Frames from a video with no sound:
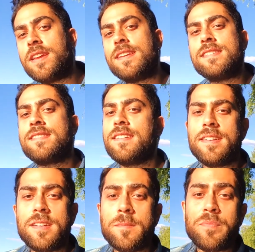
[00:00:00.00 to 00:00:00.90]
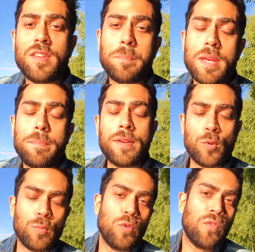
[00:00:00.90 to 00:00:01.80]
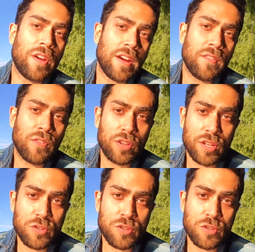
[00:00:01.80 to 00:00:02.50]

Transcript: is the people who move here for their